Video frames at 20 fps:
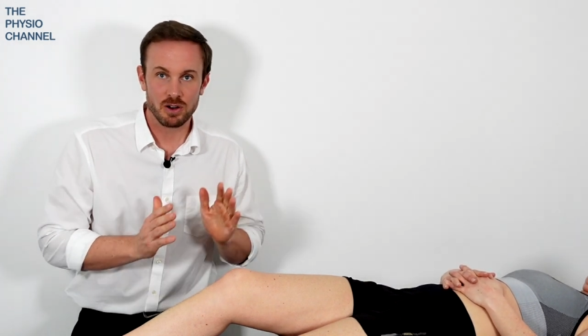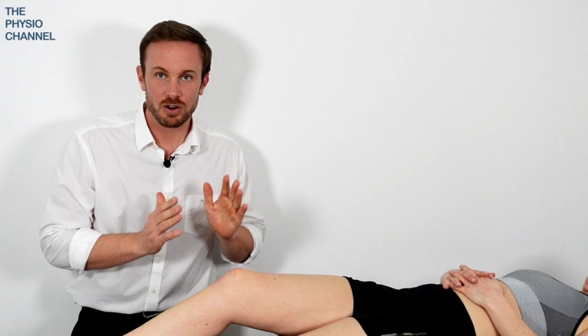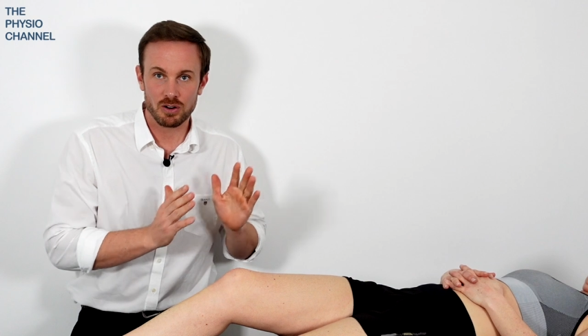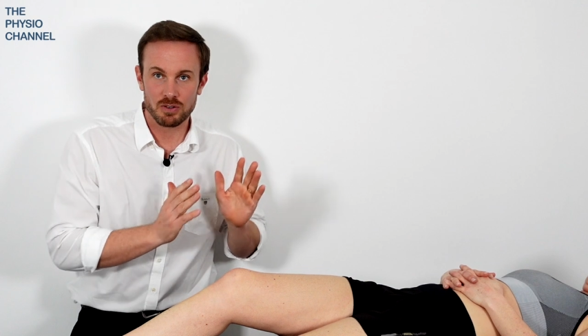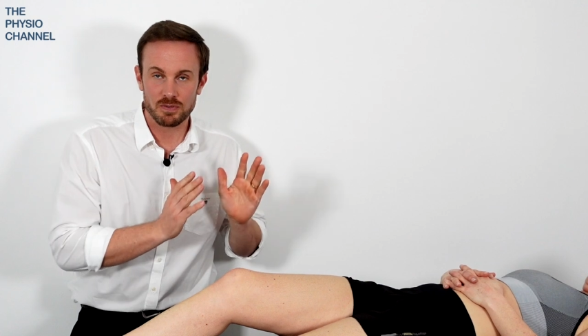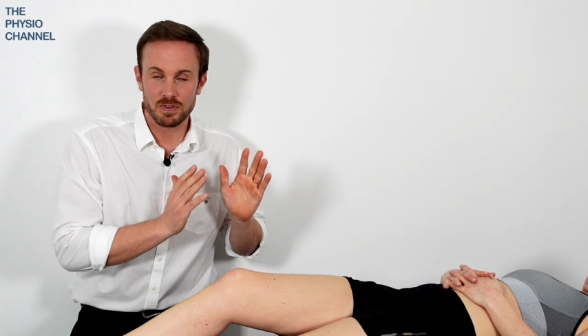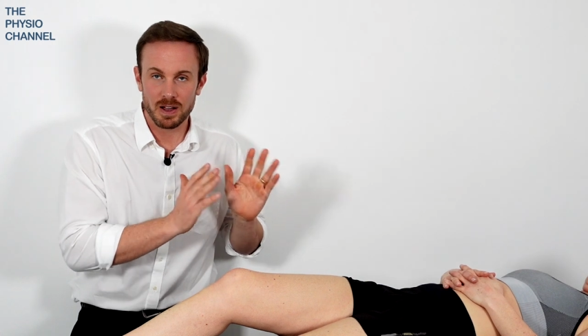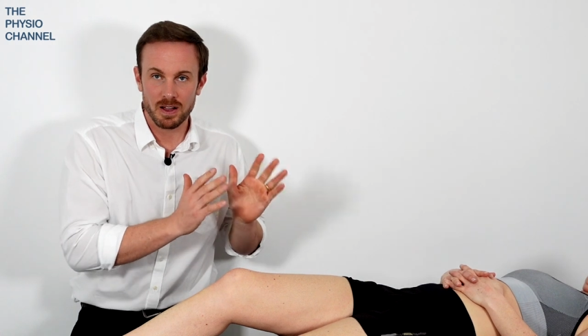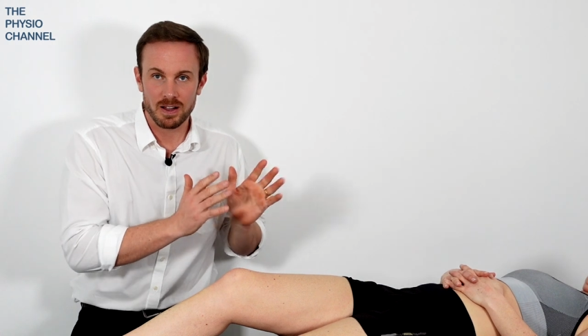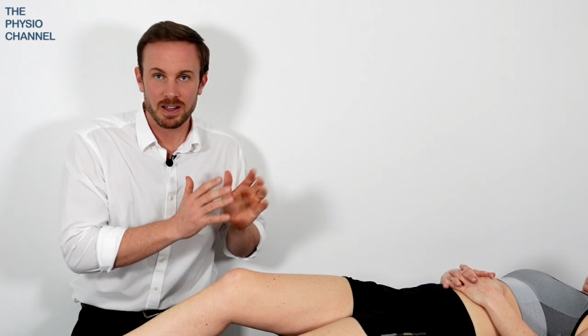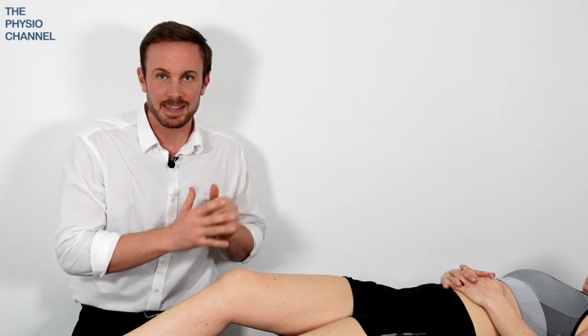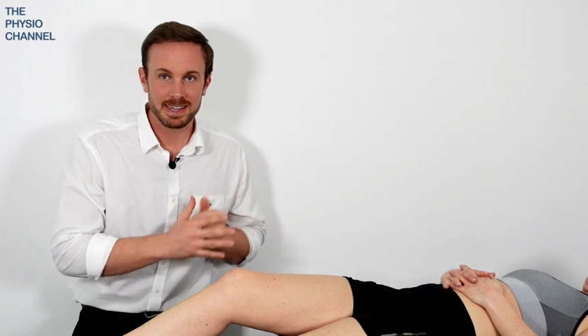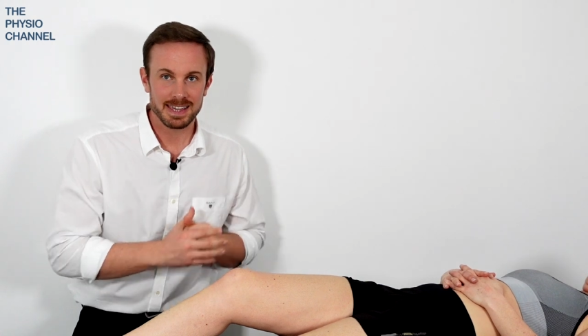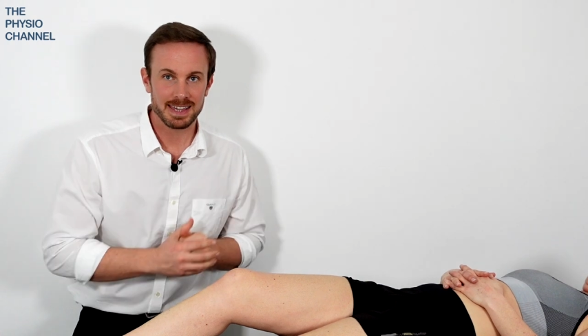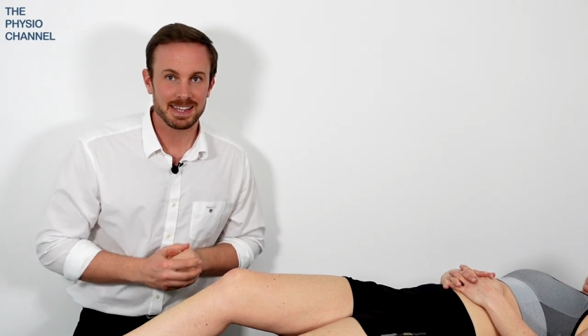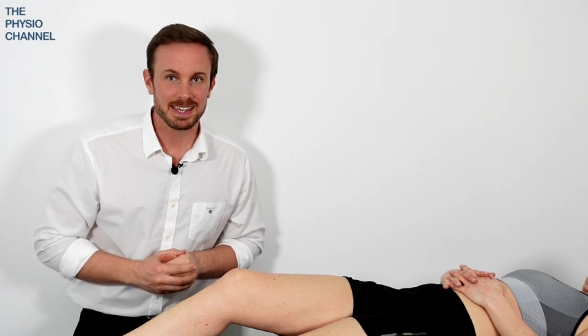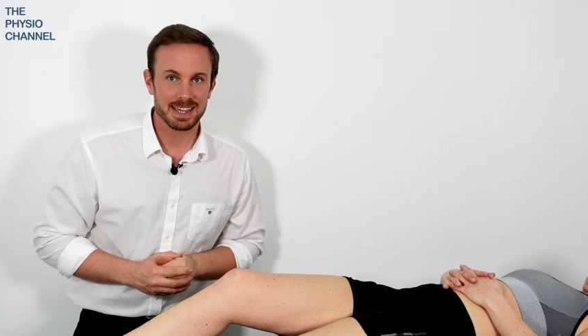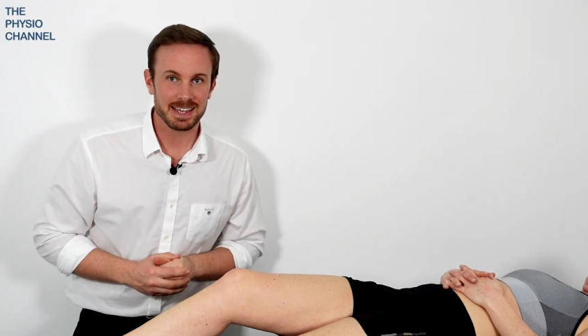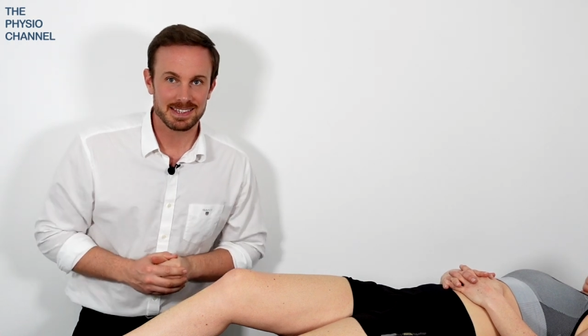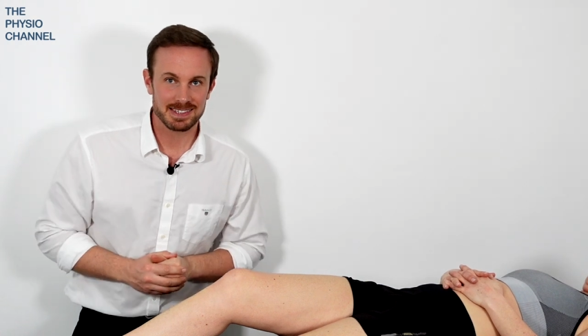of
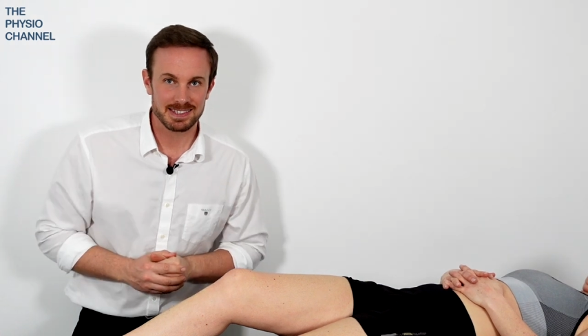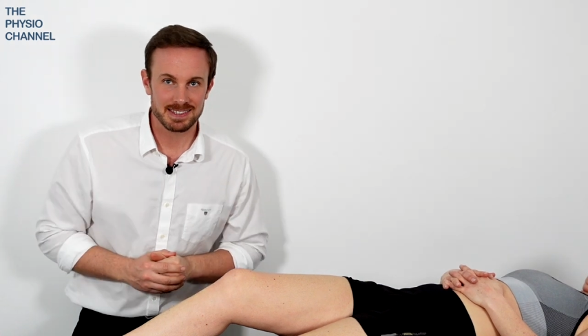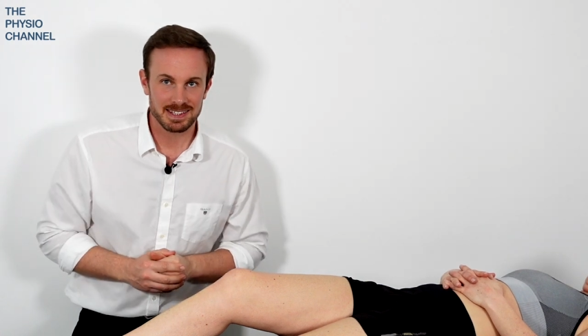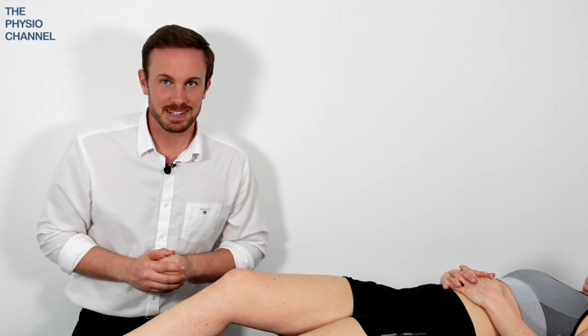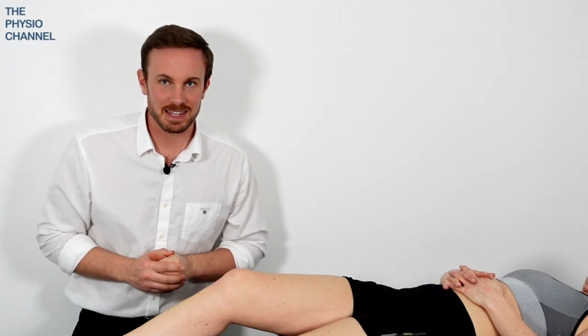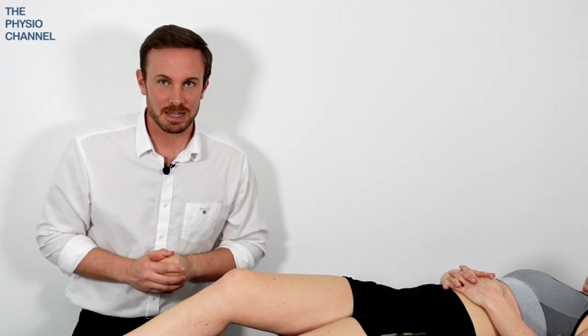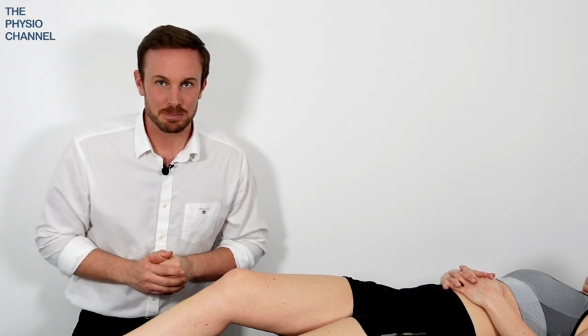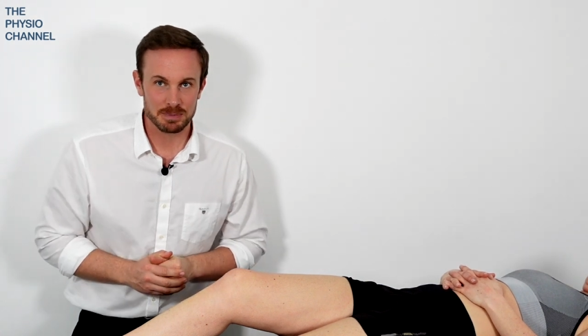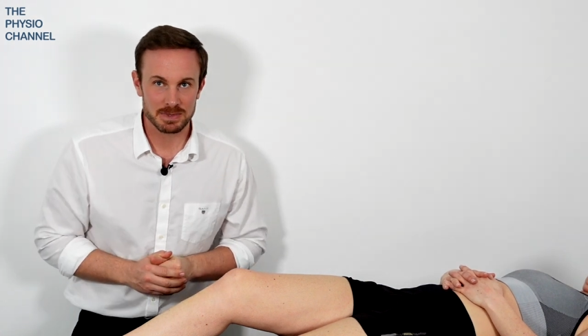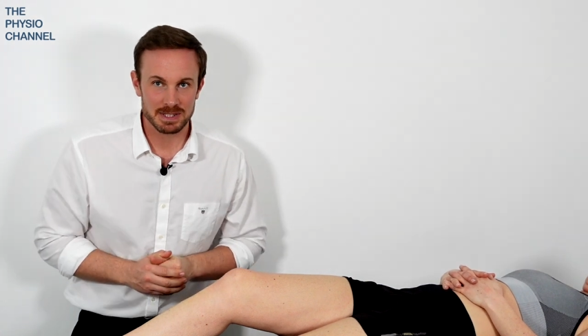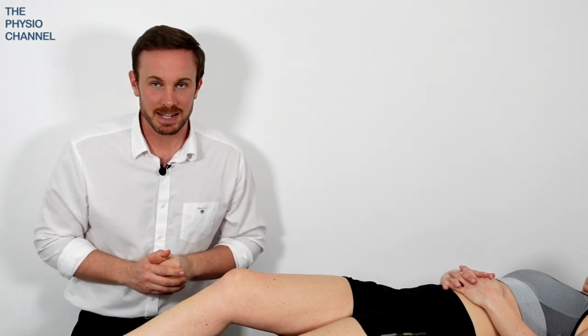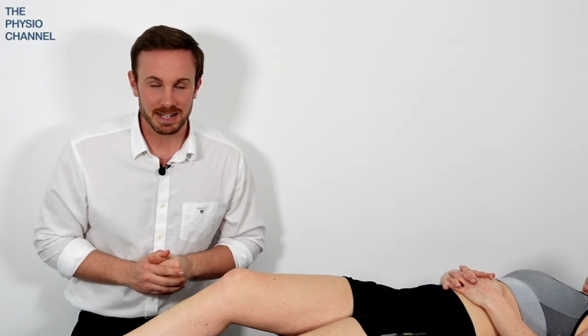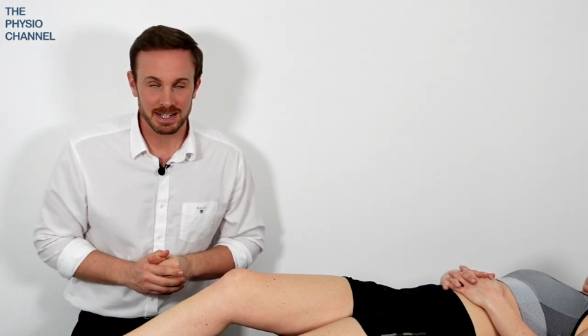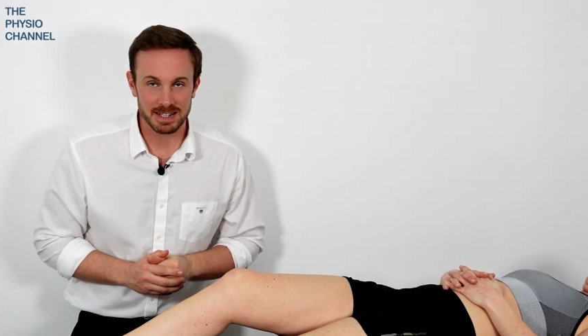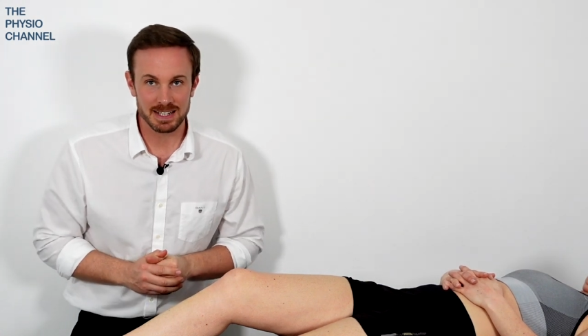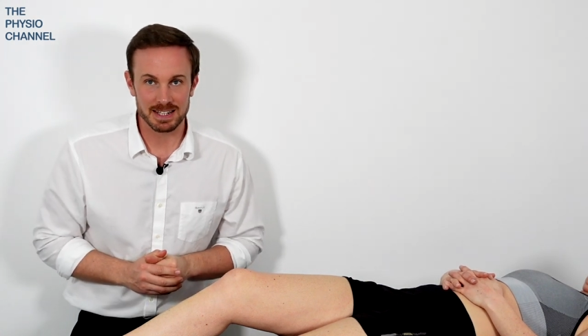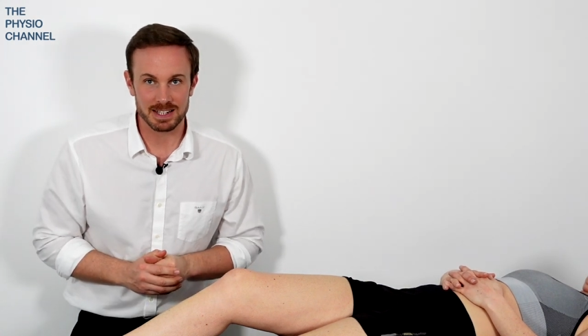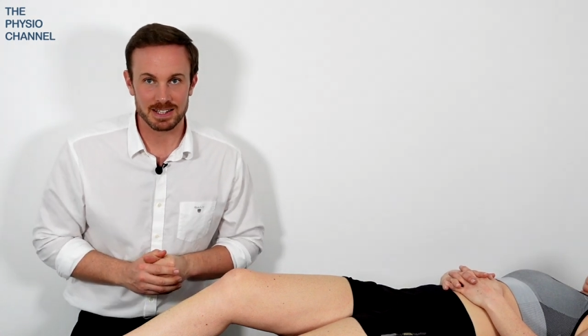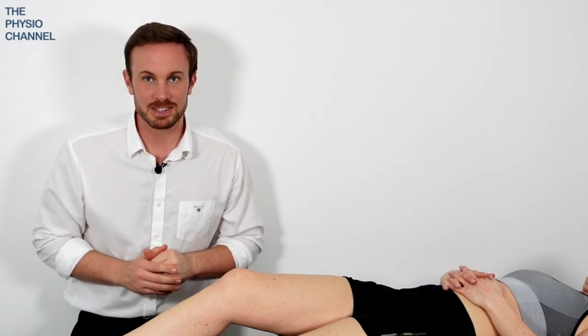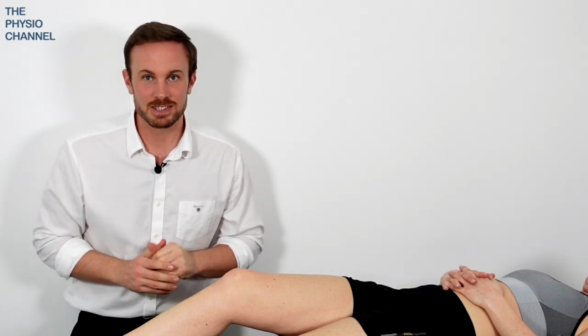IASTM
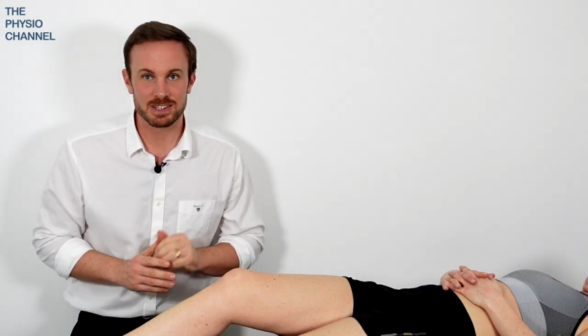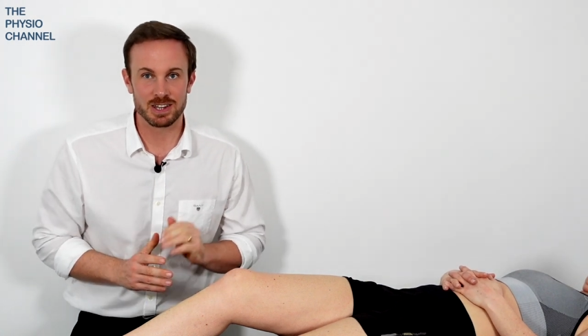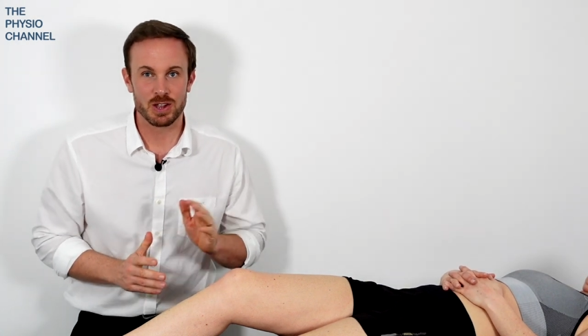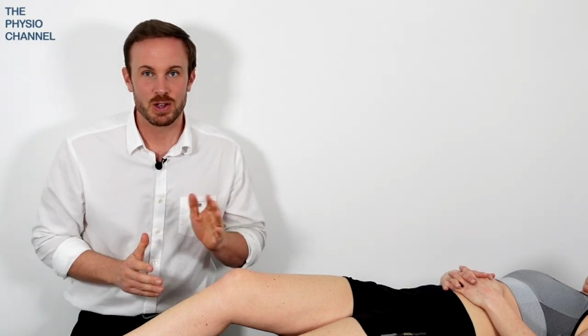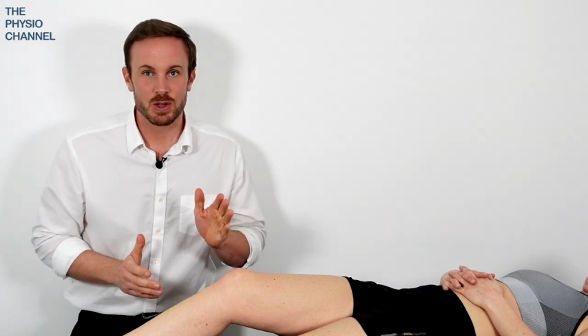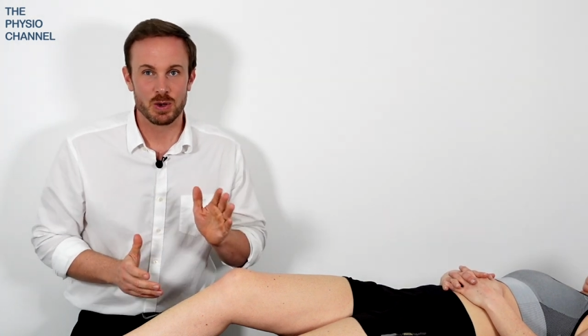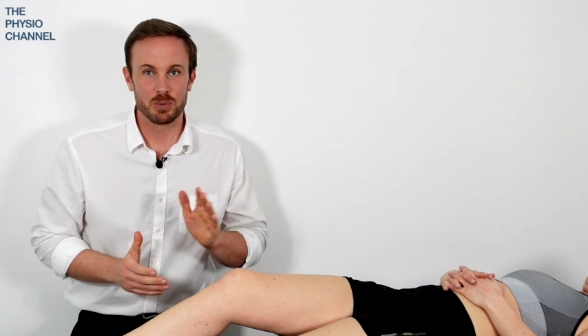techniques